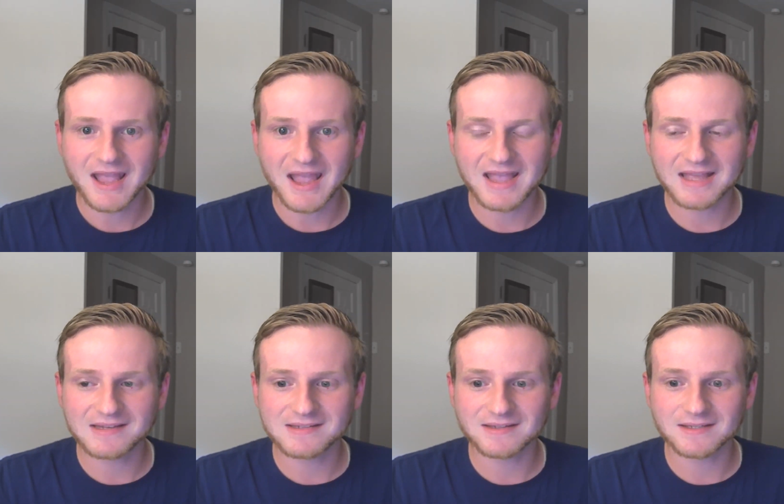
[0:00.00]

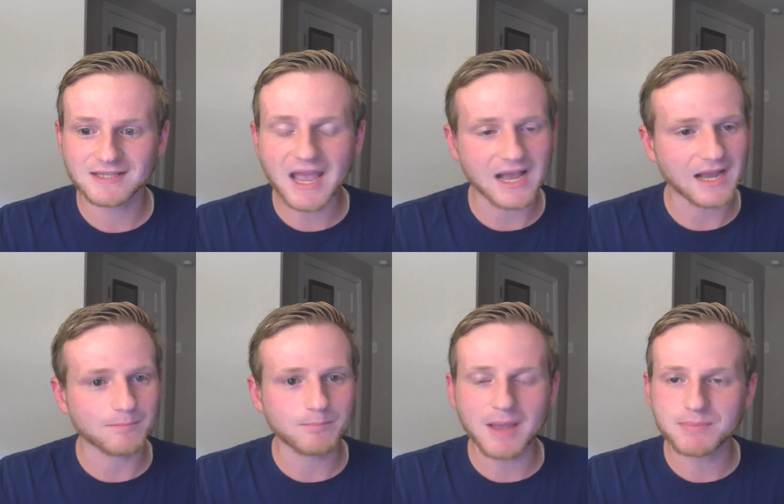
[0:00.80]
And yeah,
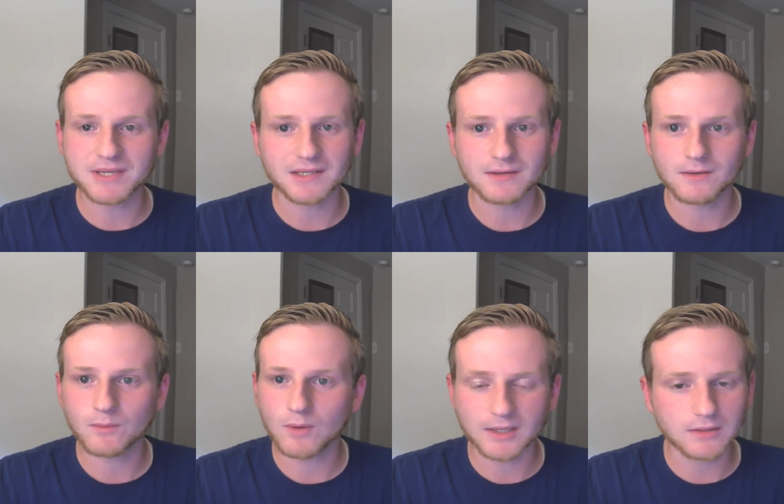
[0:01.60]
Pepe,
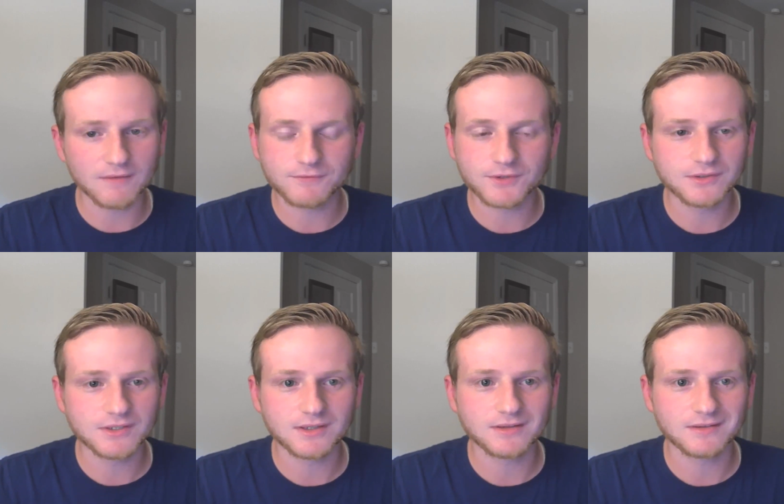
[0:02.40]
I'd love for you
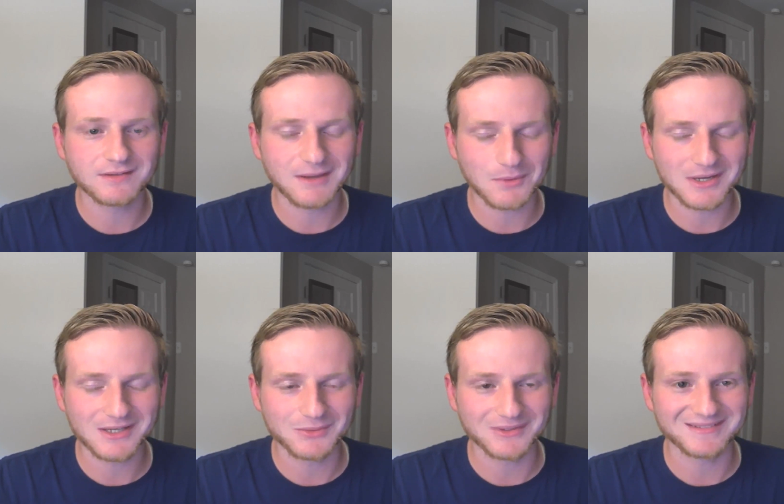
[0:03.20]
to get right into it.